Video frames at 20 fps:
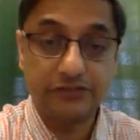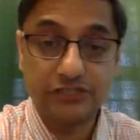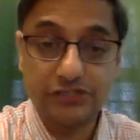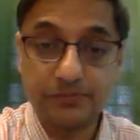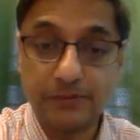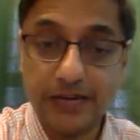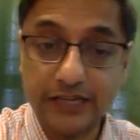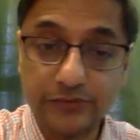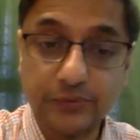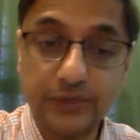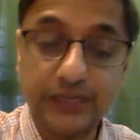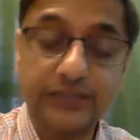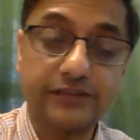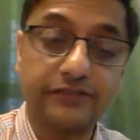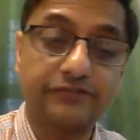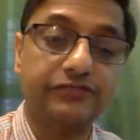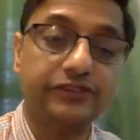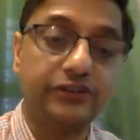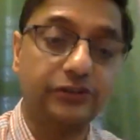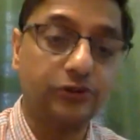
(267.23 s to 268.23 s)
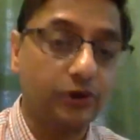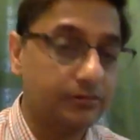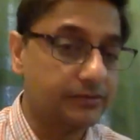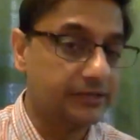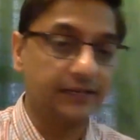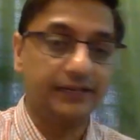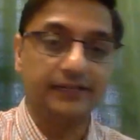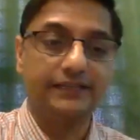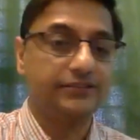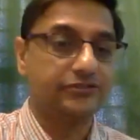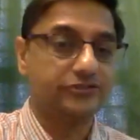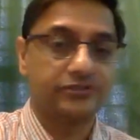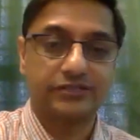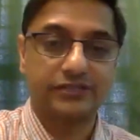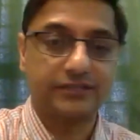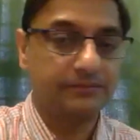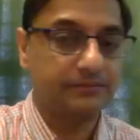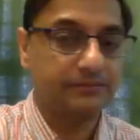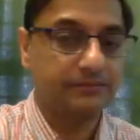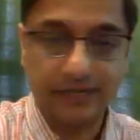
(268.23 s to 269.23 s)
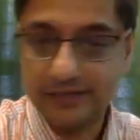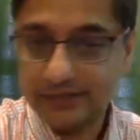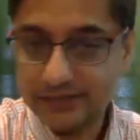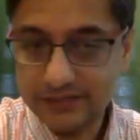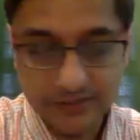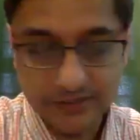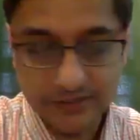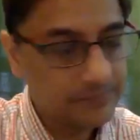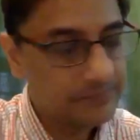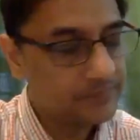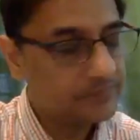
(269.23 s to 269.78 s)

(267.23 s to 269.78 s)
which by the way is a phenomenally interesting place,